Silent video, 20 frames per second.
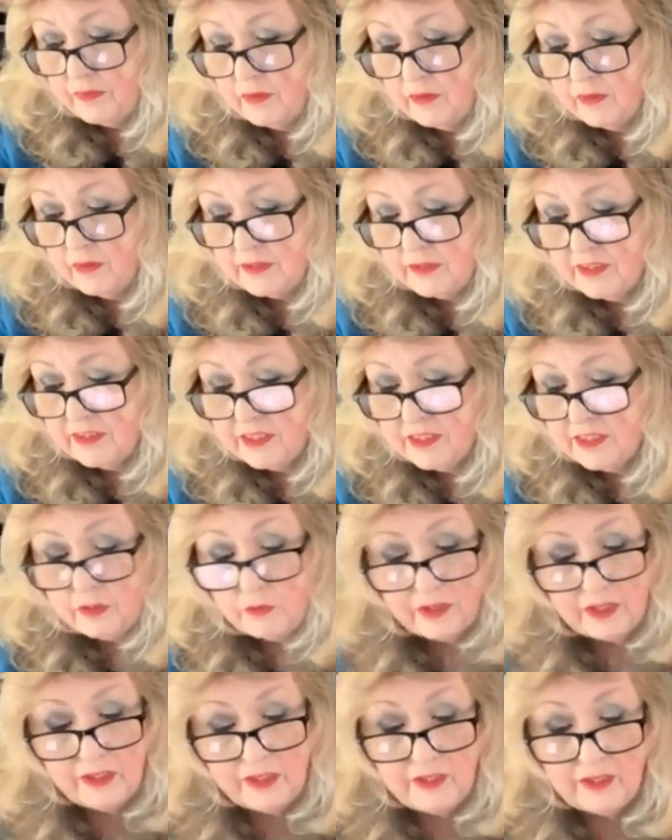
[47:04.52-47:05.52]
Let's see
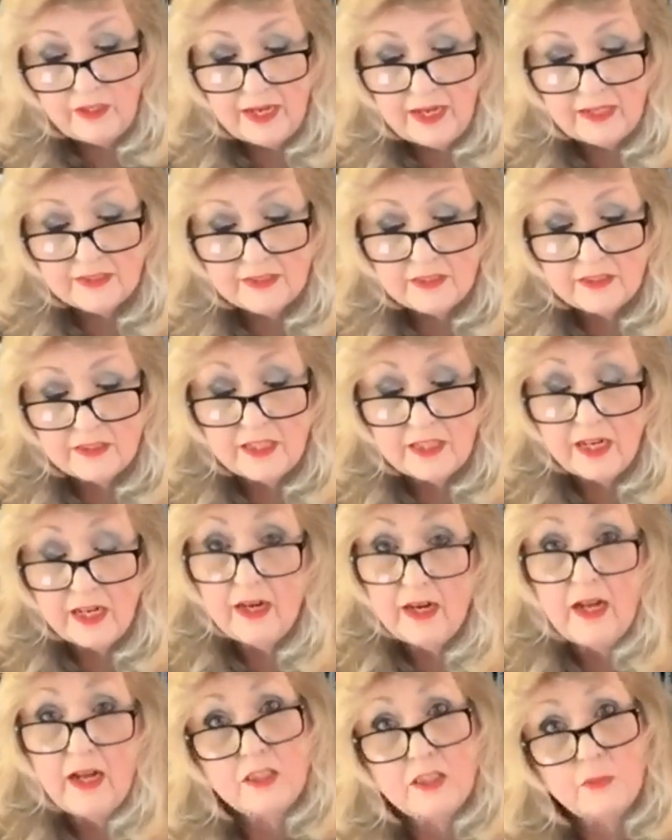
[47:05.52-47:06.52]
what Hina has to say.
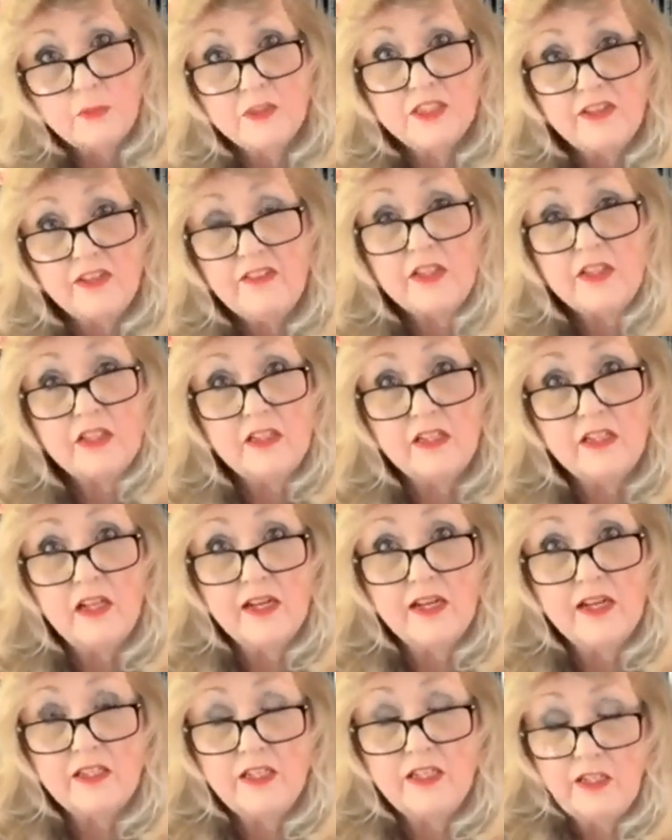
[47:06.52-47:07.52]
And I'd specifically
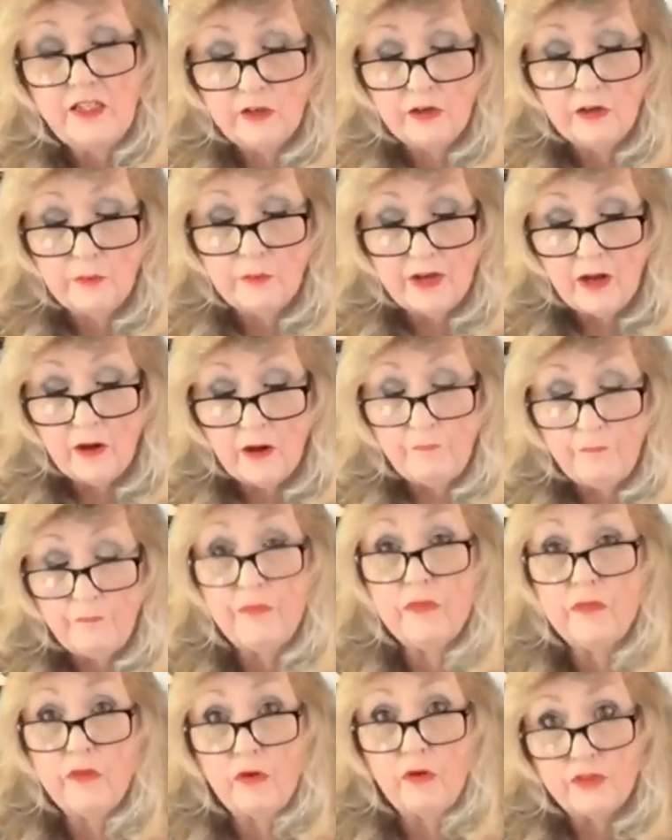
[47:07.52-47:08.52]
like to hear about
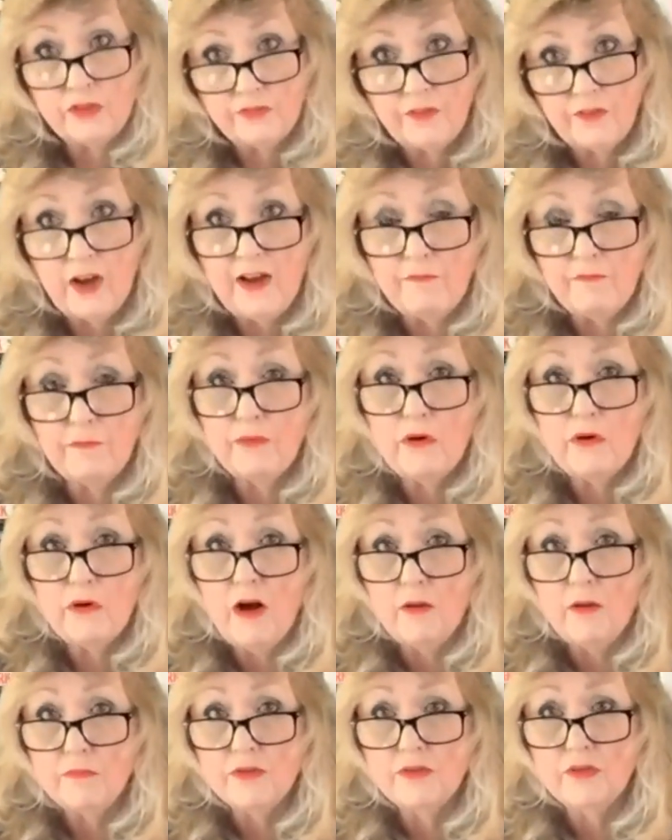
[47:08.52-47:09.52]
those 5
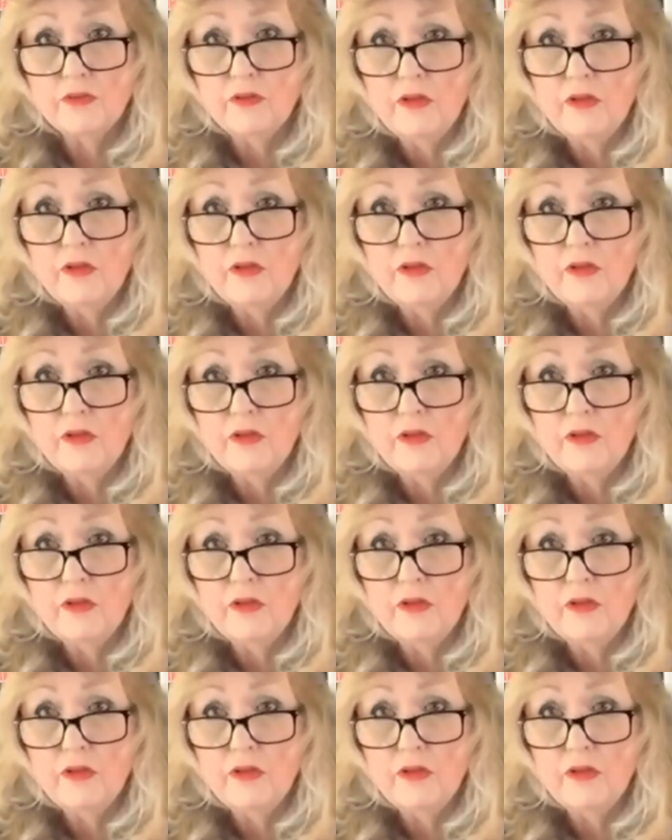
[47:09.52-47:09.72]
prompts.